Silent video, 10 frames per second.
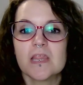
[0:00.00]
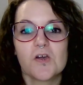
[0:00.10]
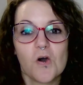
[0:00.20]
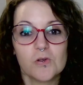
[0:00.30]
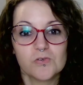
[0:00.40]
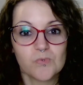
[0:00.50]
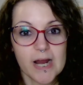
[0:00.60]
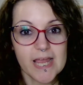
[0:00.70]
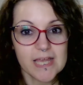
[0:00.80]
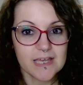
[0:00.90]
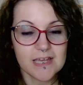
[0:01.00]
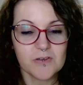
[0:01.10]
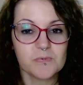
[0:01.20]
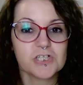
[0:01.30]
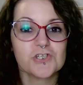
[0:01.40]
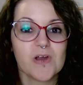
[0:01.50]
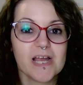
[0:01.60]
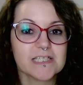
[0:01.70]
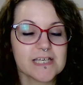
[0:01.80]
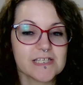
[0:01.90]
called Reiki, which
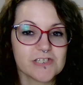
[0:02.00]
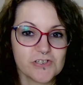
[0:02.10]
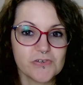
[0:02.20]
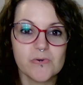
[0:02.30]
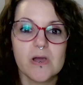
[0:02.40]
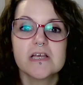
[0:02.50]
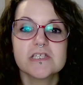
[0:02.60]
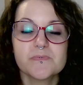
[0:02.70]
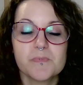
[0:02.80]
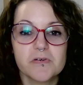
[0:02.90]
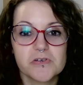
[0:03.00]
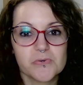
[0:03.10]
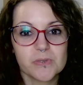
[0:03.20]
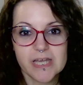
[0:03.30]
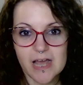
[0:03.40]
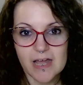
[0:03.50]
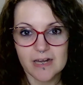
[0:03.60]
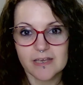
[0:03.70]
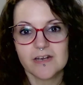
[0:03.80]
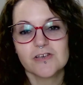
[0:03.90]
translates to spiritually
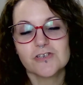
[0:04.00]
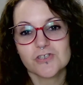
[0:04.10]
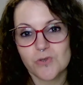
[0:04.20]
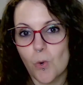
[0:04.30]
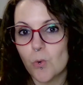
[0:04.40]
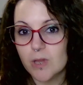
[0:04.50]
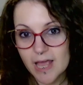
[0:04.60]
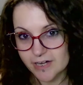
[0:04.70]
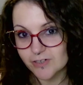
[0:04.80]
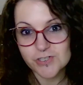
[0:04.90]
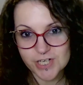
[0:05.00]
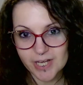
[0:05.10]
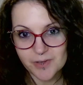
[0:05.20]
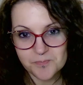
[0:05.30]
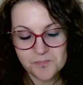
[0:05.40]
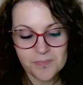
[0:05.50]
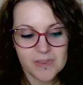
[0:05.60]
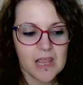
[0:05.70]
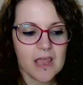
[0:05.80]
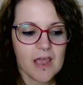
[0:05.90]
guided soul energy.
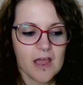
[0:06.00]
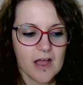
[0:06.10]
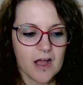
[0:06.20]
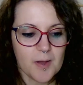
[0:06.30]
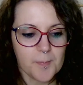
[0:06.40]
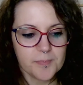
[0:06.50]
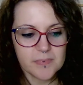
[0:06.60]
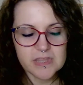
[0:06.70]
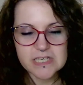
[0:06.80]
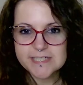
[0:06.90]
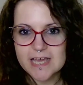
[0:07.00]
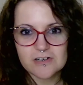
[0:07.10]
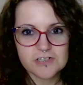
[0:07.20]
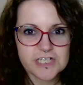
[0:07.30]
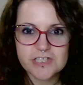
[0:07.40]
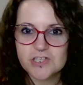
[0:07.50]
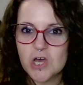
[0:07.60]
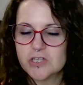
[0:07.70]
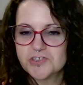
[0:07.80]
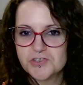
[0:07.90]
This energy is
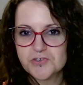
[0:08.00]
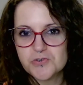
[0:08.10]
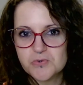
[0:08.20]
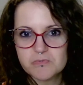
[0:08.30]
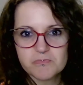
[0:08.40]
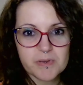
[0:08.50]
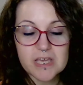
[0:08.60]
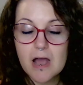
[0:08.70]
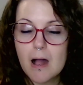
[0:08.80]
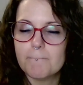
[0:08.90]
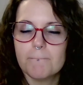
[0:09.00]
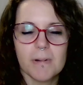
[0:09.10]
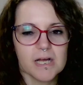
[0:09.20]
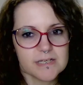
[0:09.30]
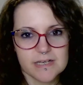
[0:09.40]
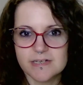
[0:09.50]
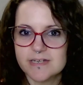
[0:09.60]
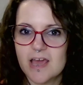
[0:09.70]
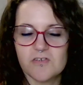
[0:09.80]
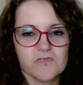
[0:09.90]
thought to be
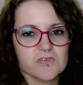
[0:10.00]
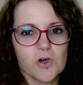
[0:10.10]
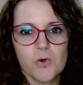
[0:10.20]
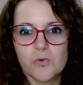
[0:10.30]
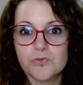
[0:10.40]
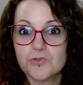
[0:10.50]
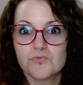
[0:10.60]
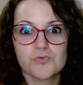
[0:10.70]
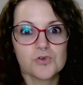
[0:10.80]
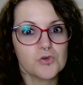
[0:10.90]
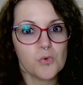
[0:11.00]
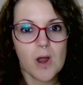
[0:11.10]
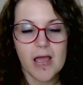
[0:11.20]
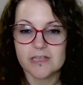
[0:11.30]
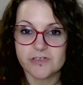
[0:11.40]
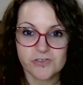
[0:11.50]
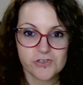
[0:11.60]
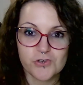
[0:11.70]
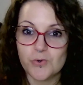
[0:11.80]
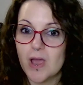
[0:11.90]
abundant and flow through and
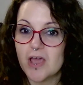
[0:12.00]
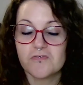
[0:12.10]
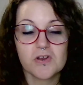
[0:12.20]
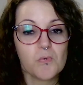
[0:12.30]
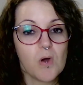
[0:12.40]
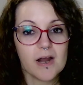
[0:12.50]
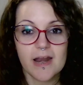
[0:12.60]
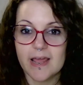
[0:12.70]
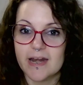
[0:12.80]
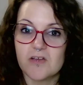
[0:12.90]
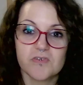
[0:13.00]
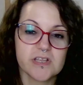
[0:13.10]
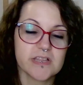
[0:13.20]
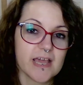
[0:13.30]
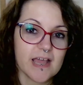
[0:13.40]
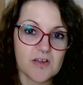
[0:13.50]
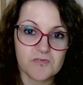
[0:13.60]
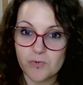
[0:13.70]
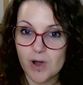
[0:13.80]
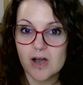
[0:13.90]
to everyone and everything,
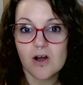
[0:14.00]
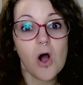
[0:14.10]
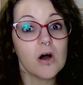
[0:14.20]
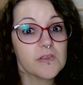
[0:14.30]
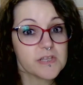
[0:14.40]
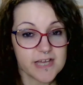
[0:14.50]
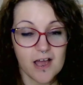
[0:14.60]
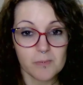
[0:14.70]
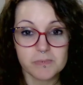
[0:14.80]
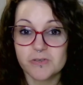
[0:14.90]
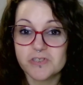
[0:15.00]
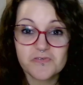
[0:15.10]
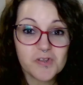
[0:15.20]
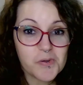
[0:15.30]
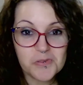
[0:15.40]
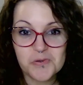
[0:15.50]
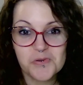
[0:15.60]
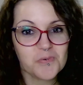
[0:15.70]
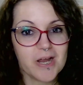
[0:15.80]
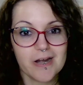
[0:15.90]
everywhere, all the time. So it's flowing through
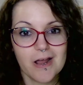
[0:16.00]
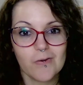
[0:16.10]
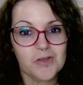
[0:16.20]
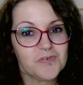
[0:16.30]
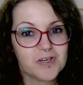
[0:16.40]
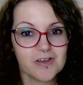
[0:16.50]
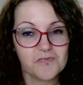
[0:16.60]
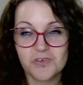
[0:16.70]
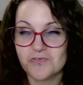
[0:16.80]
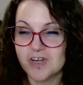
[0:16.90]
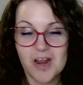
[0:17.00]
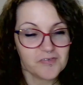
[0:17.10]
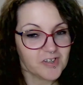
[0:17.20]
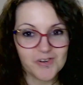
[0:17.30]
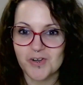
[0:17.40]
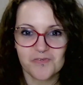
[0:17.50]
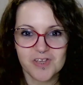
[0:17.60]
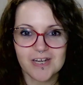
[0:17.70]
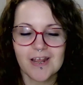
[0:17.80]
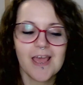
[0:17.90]
you right now, even if you've never heard of
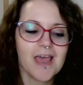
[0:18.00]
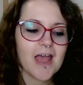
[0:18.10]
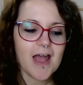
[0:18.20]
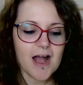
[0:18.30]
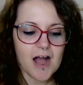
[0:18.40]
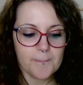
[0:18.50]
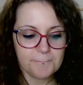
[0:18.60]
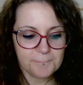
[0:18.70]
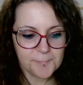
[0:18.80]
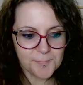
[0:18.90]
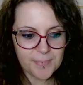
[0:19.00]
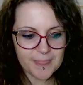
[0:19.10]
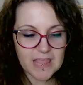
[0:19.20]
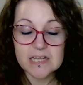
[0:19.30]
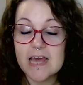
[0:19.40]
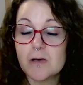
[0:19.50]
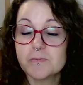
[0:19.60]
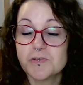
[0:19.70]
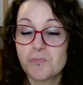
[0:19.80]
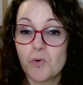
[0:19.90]
it. It
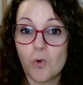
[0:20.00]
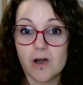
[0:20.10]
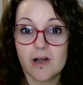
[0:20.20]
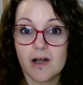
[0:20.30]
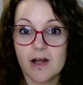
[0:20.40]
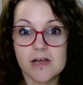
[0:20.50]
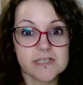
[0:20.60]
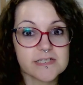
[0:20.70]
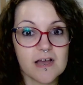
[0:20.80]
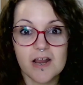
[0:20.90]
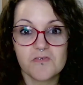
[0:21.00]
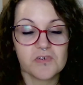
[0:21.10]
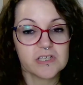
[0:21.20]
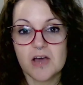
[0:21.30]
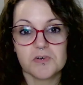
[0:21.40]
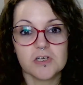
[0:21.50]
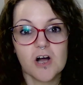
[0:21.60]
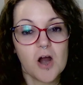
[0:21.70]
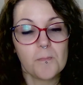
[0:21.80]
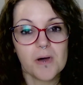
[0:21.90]
helps support us on every
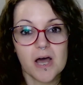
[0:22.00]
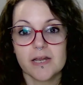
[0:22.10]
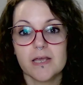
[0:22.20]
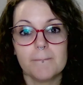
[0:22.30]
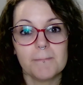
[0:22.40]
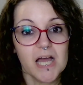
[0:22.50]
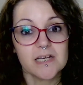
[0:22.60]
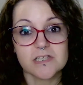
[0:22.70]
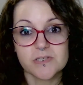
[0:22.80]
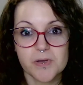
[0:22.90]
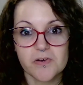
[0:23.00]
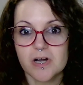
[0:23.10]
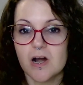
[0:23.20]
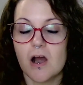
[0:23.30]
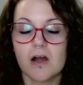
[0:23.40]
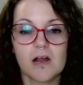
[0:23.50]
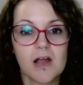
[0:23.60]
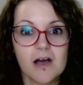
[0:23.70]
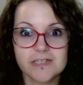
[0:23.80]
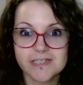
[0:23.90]
level. Our body, mind, and spirit are
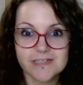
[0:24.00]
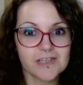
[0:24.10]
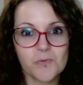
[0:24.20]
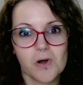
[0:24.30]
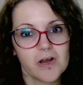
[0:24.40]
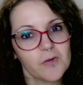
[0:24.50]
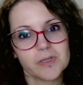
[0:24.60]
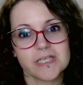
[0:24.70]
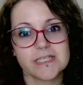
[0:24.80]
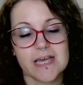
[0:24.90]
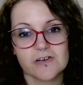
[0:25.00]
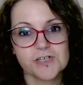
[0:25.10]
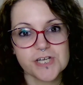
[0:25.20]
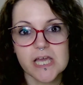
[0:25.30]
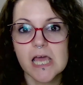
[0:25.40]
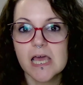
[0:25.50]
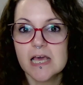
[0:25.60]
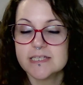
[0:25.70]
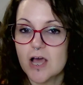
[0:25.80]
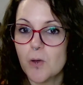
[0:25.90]
constantly working with this energy
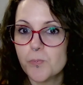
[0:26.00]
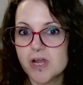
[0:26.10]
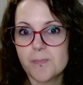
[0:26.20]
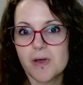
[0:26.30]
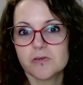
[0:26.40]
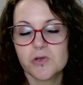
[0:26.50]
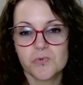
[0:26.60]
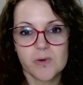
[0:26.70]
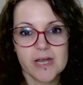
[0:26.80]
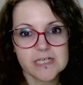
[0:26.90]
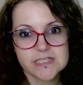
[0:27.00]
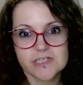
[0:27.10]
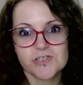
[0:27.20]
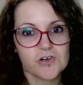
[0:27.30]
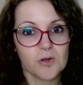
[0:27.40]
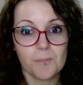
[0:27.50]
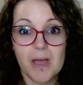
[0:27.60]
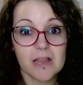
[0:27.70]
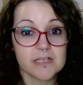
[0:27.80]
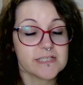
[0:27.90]
to help bring about the greatest internal
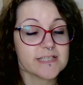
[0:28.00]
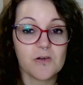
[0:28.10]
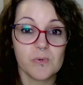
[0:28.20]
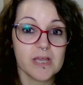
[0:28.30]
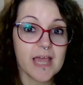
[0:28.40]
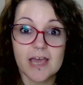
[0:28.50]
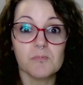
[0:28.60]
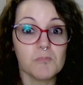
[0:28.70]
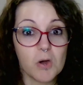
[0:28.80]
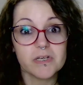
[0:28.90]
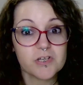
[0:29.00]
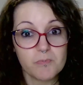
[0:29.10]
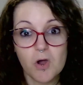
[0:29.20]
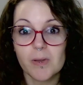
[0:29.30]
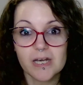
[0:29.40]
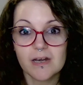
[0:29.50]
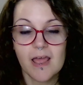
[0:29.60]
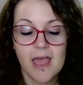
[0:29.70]
balance that we can moment to moment.